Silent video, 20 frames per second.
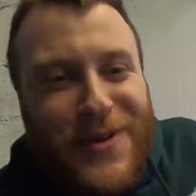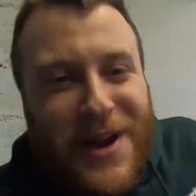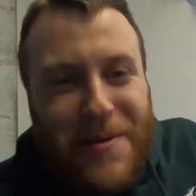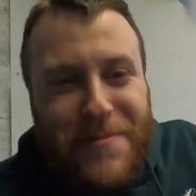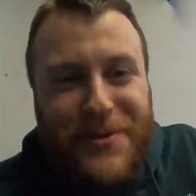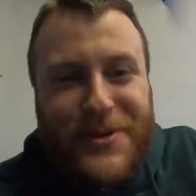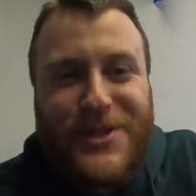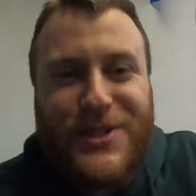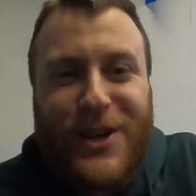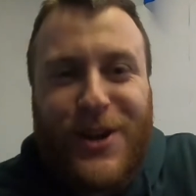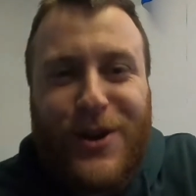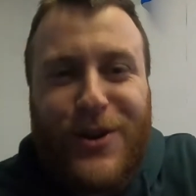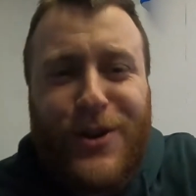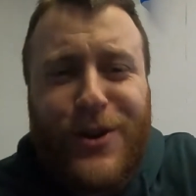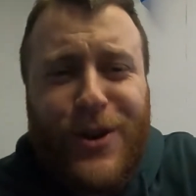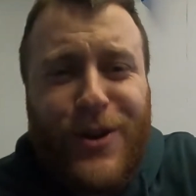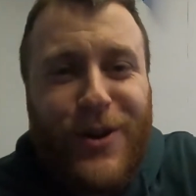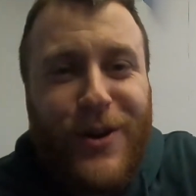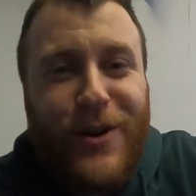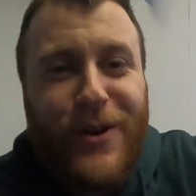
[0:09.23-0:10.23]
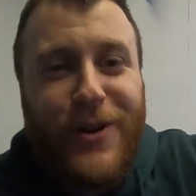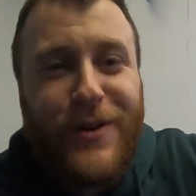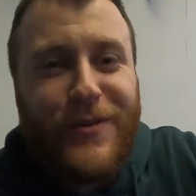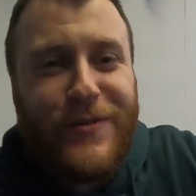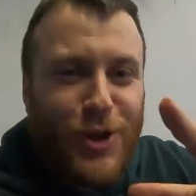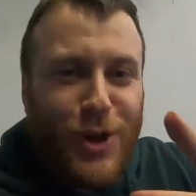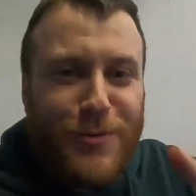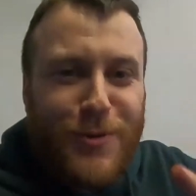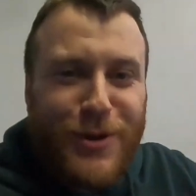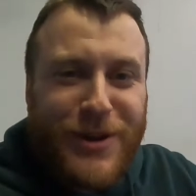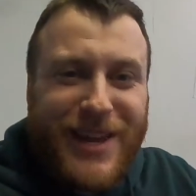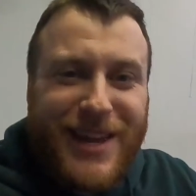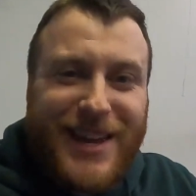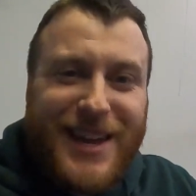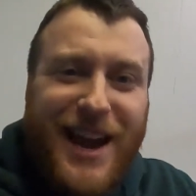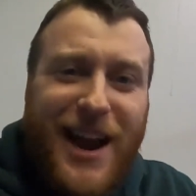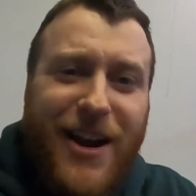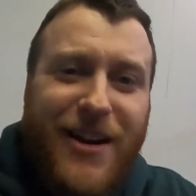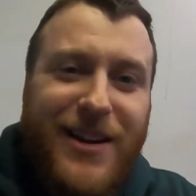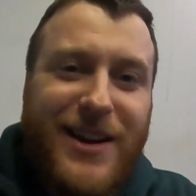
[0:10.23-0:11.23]
episode of The Monkey
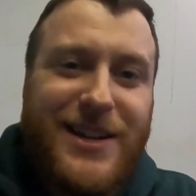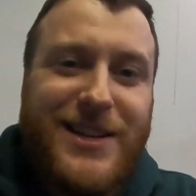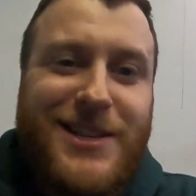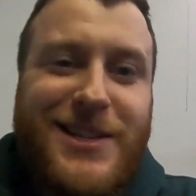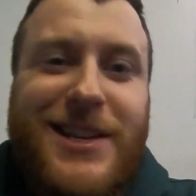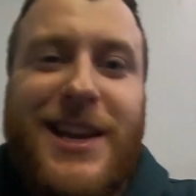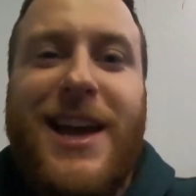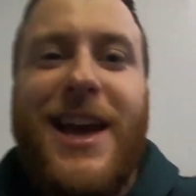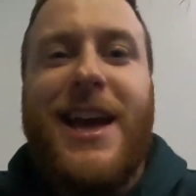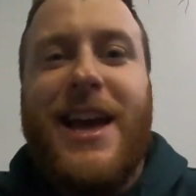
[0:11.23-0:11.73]
Garage.